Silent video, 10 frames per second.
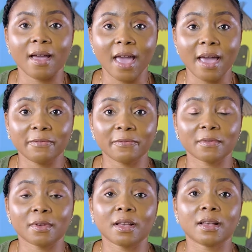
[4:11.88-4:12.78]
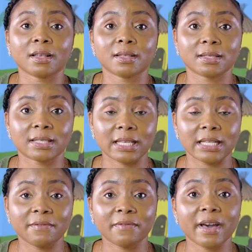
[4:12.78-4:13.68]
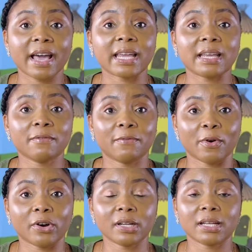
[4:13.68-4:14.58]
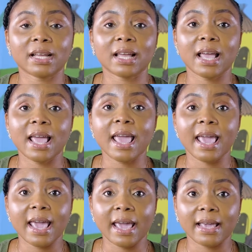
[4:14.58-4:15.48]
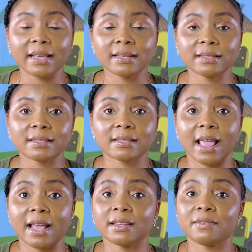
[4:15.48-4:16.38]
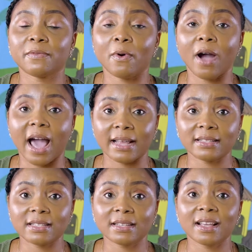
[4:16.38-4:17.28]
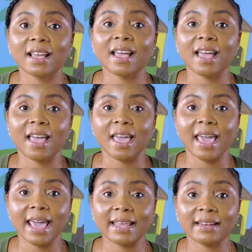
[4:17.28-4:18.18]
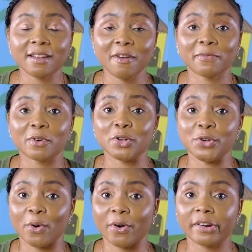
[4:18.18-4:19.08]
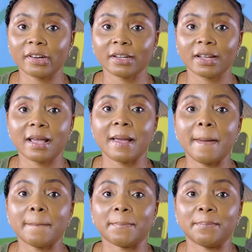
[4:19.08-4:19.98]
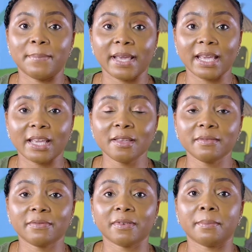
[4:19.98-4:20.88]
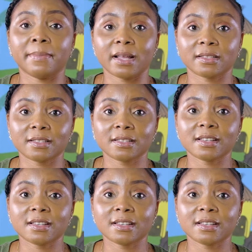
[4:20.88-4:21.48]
F signifying for, A standing for and, N for nor, B for but,